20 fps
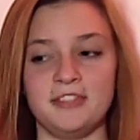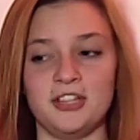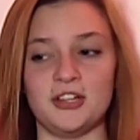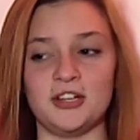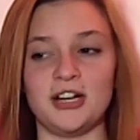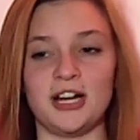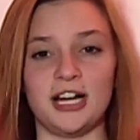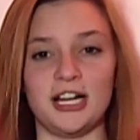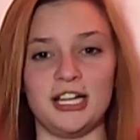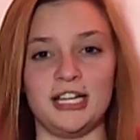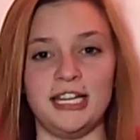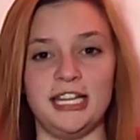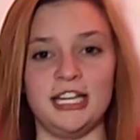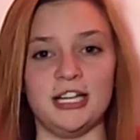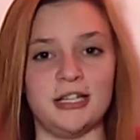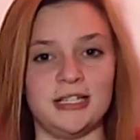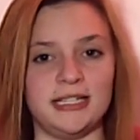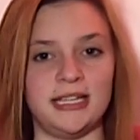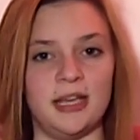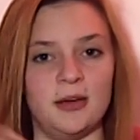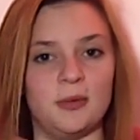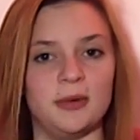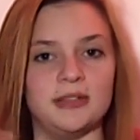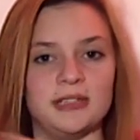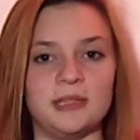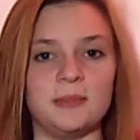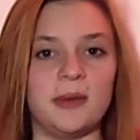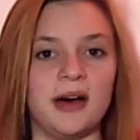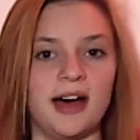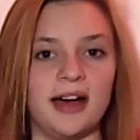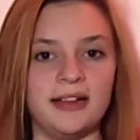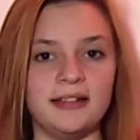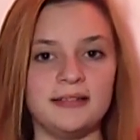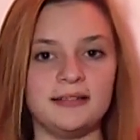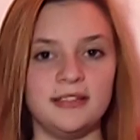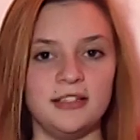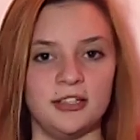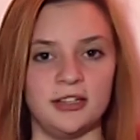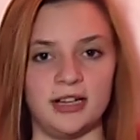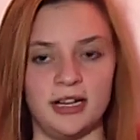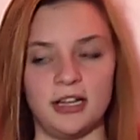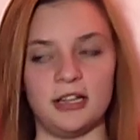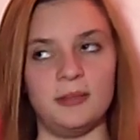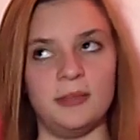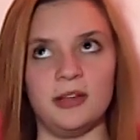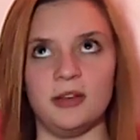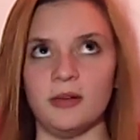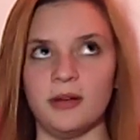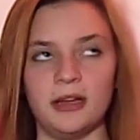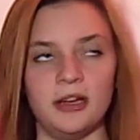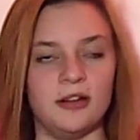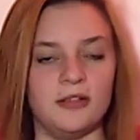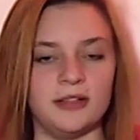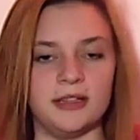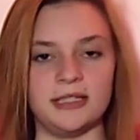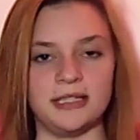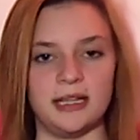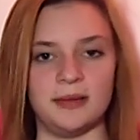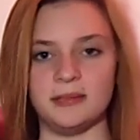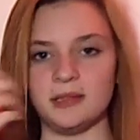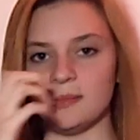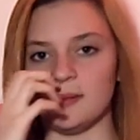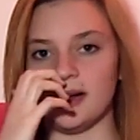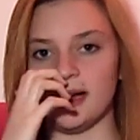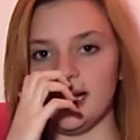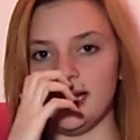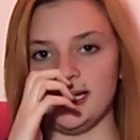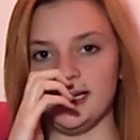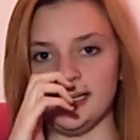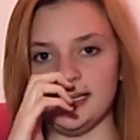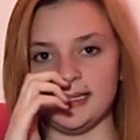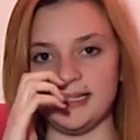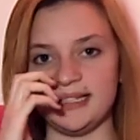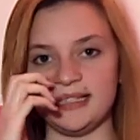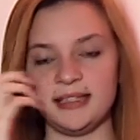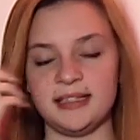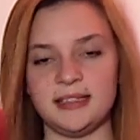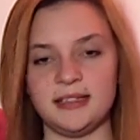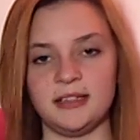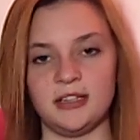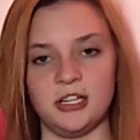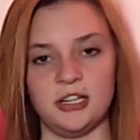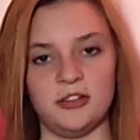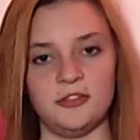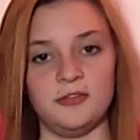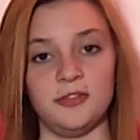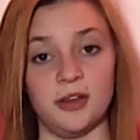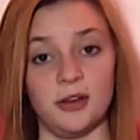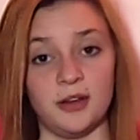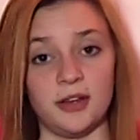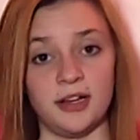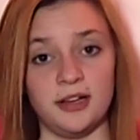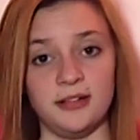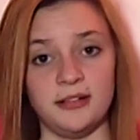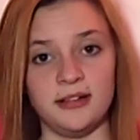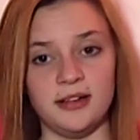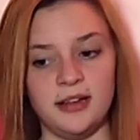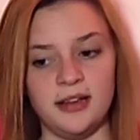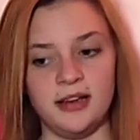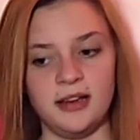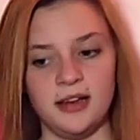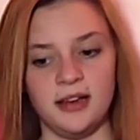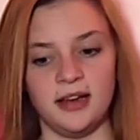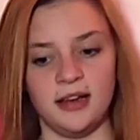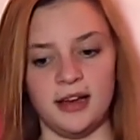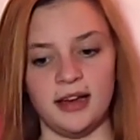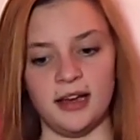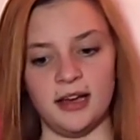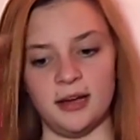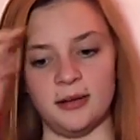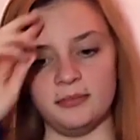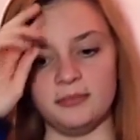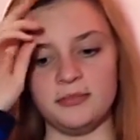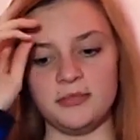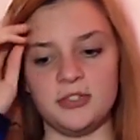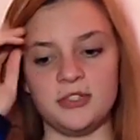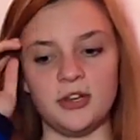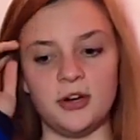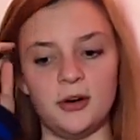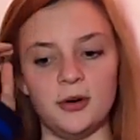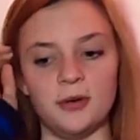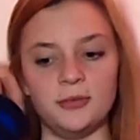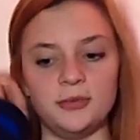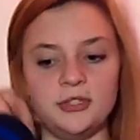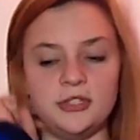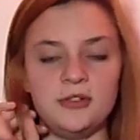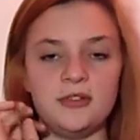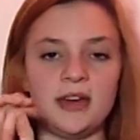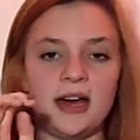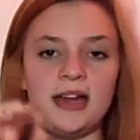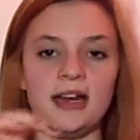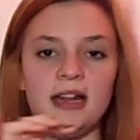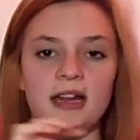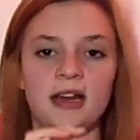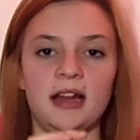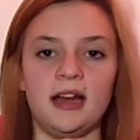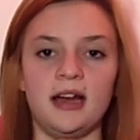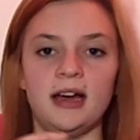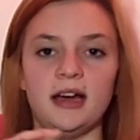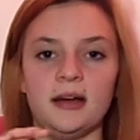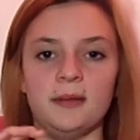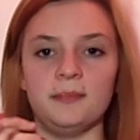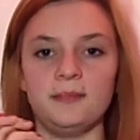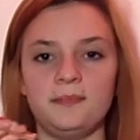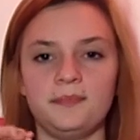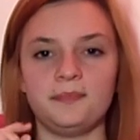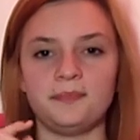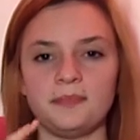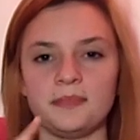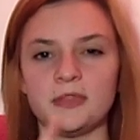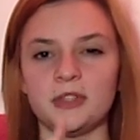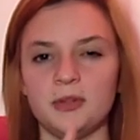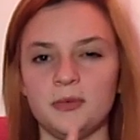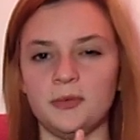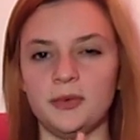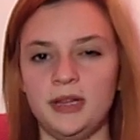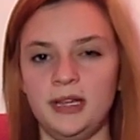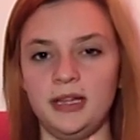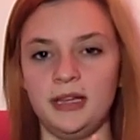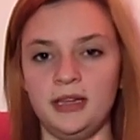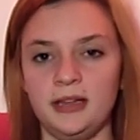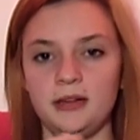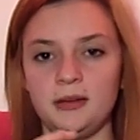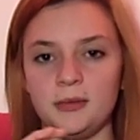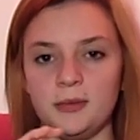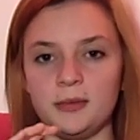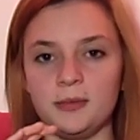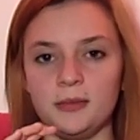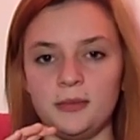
you're not going to irritate one spot. You're not going to be going over the same spot, and it's going to feel good. So do that, and read,